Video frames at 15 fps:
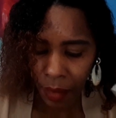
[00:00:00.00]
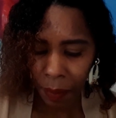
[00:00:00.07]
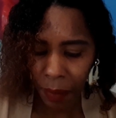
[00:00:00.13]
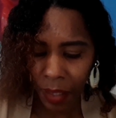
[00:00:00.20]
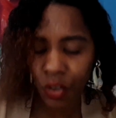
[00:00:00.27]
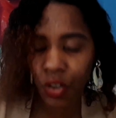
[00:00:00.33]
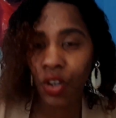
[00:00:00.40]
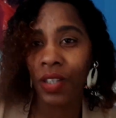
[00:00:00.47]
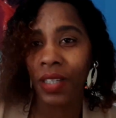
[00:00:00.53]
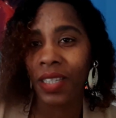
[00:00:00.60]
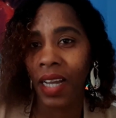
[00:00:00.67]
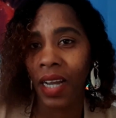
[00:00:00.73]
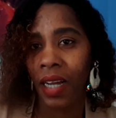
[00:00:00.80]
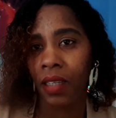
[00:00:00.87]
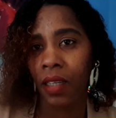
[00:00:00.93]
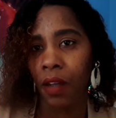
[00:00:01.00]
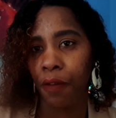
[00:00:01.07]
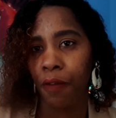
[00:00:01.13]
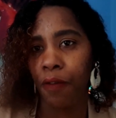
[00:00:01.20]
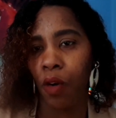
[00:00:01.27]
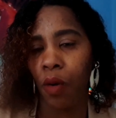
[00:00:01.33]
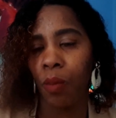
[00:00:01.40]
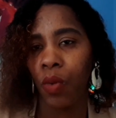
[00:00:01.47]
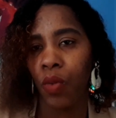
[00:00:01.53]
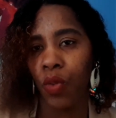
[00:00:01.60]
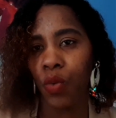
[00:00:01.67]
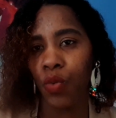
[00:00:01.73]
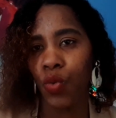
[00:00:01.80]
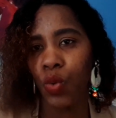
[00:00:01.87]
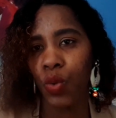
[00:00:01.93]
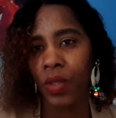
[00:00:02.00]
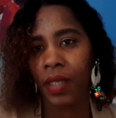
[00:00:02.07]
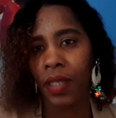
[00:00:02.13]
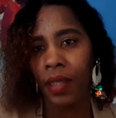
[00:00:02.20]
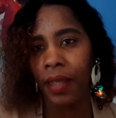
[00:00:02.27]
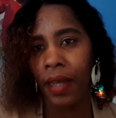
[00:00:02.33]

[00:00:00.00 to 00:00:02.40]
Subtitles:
Make sure you start from the roots